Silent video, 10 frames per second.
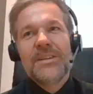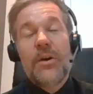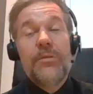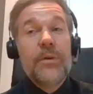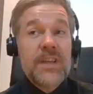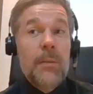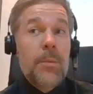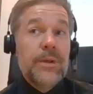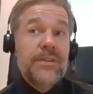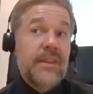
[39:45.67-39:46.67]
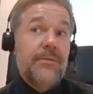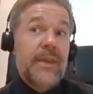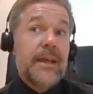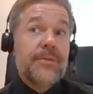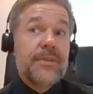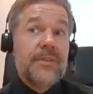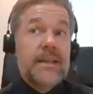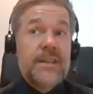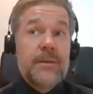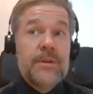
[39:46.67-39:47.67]
So for example, with TV
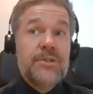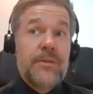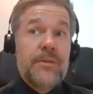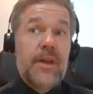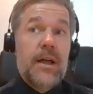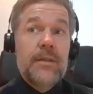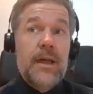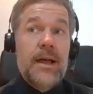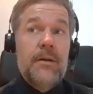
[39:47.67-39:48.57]
advertising, which we've done,